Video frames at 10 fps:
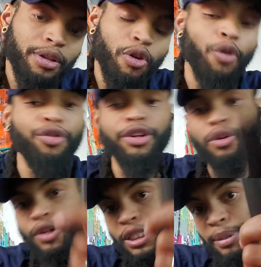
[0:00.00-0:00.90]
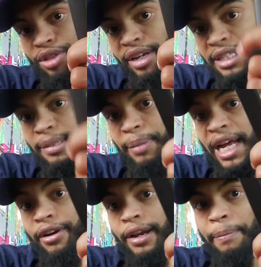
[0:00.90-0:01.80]
Hopefully your local dispensary has the
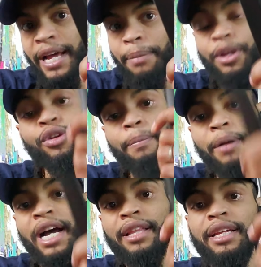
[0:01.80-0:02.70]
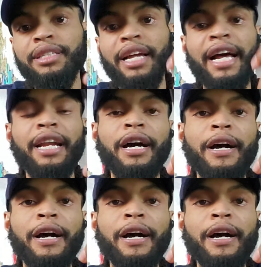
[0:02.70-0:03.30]
battery pack, but you can buy this at